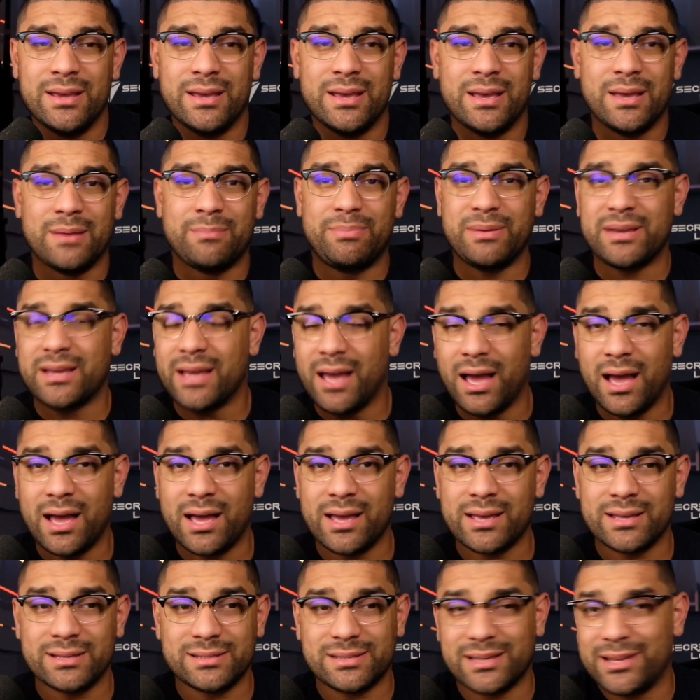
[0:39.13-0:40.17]

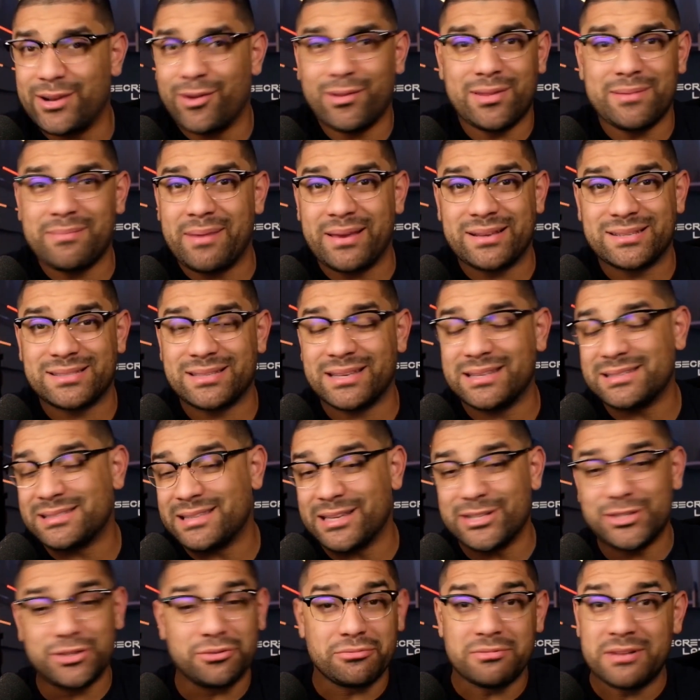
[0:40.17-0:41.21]
because it only makes sense that
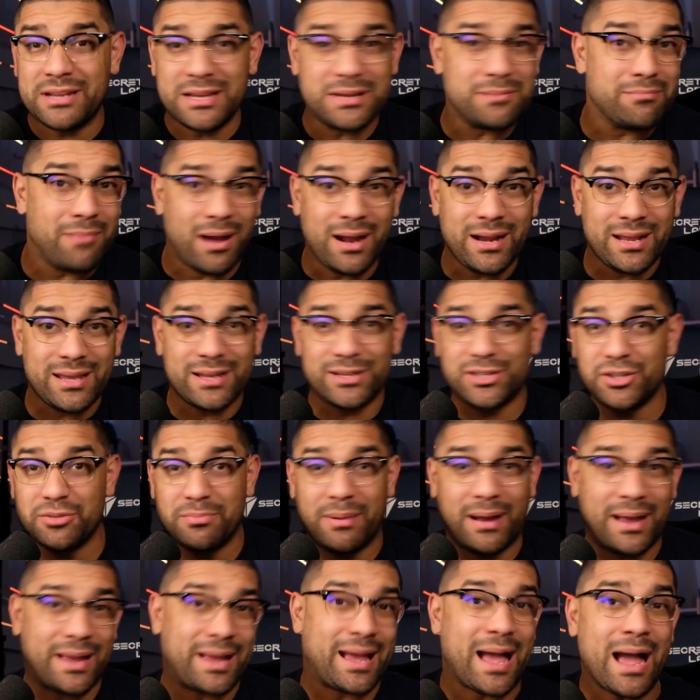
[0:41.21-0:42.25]
you need money to buy
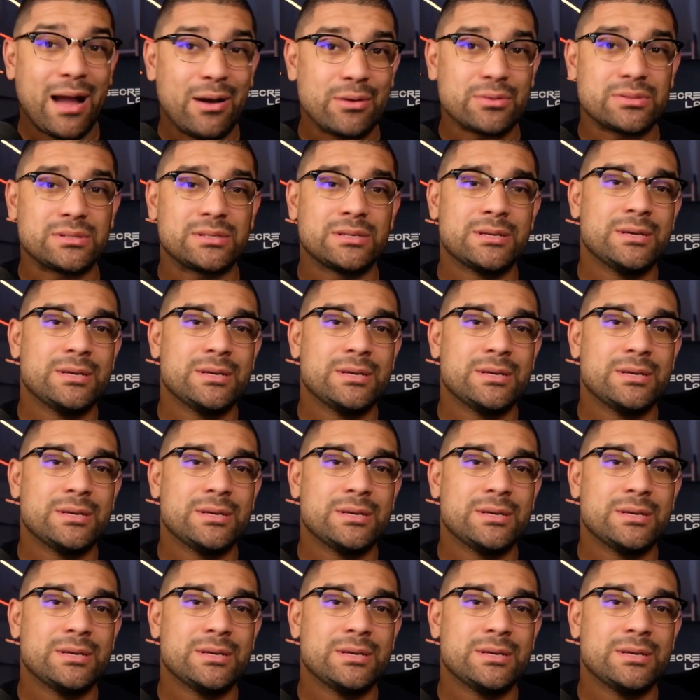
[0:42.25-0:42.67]
a house.